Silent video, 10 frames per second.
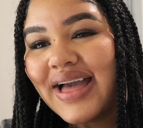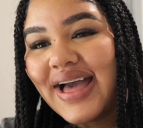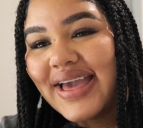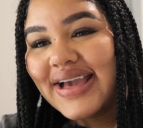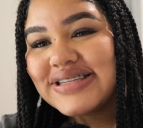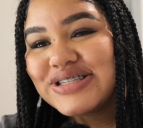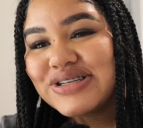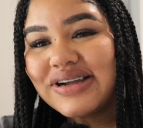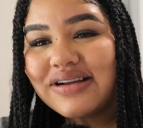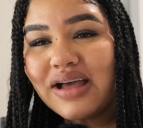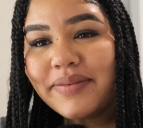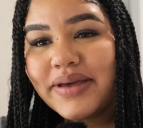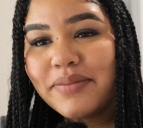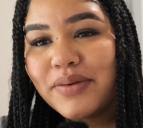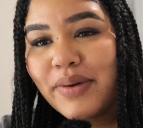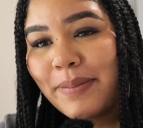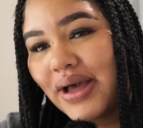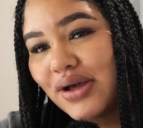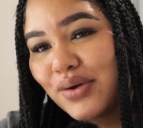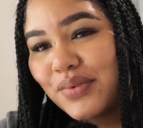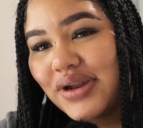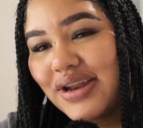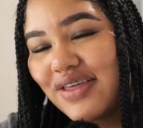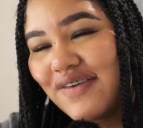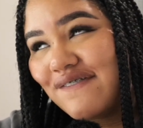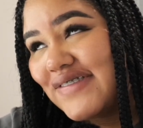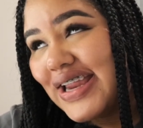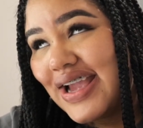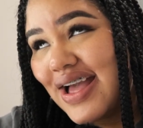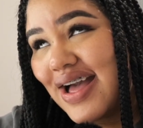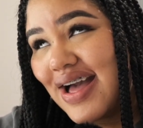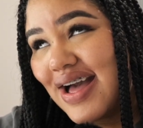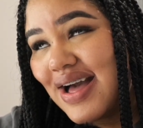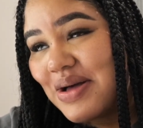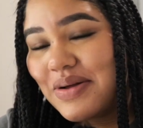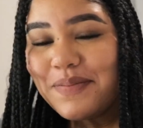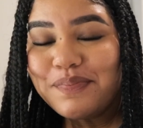Hi guys, it's your girl Gabbiem and we're back with another video.